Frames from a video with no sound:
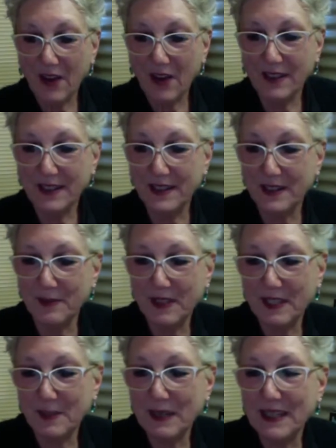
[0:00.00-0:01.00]
says it
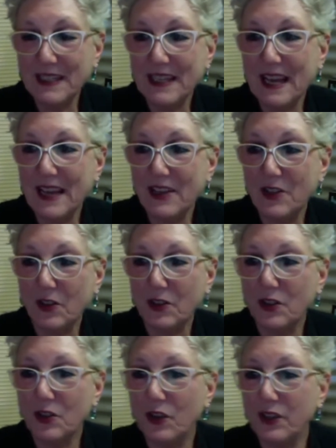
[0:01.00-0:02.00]
must have been Dad, Dr.
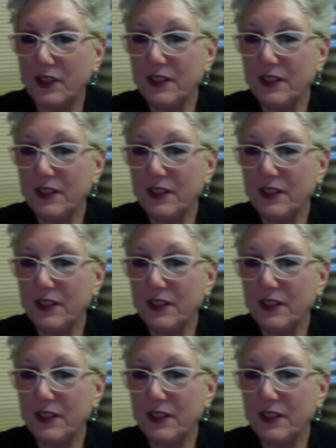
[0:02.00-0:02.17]
Donnan.